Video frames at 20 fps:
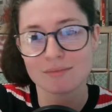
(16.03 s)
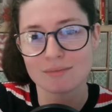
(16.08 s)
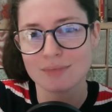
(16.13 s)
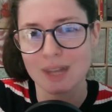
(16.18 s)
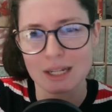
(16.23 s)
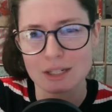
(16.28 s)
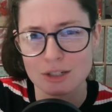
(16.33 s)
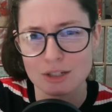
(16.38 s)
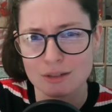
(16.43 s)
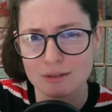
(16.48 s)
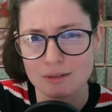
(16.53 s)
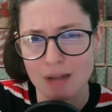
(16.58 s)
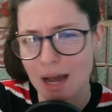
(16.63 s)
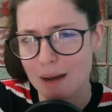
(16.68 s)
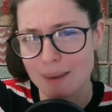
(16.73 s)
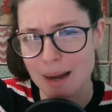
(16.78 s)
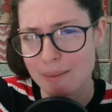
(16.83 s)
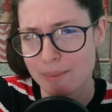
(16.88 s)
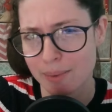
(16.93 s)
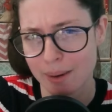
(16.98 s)
That's just how
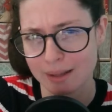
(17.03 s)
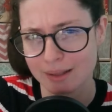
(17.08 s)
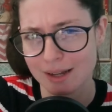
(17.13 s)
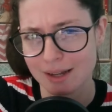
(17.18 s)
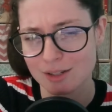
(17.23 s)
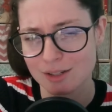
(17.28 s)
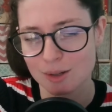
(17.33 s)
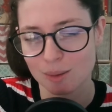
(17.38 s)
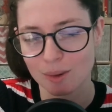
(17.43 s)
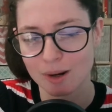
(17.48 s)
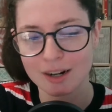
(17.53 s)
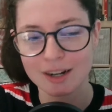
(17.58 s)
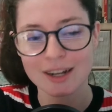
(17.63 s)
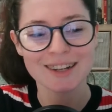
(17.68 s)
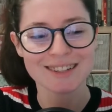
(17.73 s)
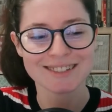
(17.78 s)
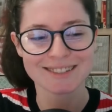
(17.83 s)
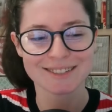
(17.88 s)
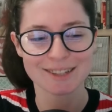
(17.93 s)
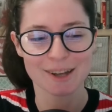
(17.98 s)
my brain likes to work.
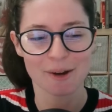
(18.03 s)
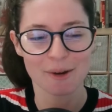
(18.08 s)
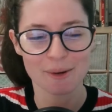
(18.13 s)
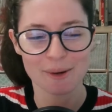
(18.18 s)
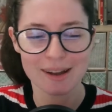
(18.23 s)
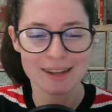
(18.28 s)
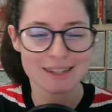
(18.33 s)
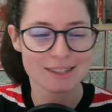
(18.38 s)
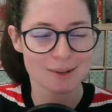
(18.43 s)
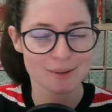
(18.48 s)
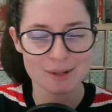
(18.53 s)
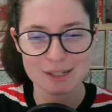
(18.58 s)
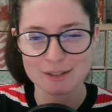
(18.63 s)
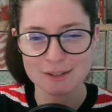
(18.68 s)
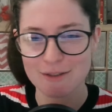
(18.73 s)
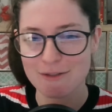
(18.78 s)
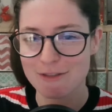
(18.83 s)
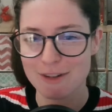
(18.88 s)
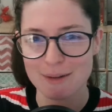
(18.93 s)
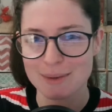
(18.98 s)
So it's always
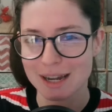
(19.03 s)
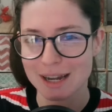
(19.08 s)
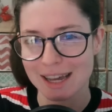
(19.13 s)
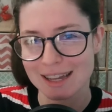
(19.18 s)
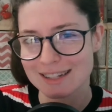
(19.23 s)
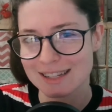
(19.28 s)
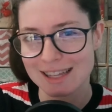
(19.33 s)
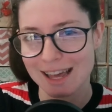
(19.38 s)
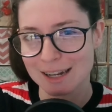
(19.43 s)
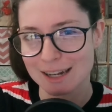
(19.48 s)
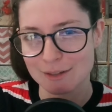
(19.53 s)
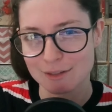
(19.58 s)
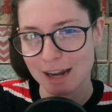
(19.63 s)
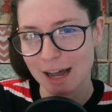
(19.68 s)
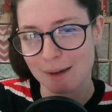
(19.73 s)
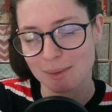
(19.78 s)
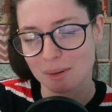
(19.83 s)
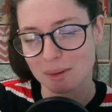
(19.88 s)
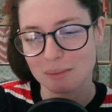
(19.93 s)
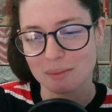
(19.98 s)
fun when I get to the end of an
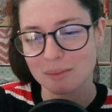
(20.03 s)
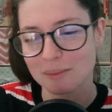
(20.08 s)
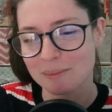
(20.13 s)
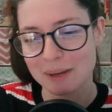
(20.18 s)
album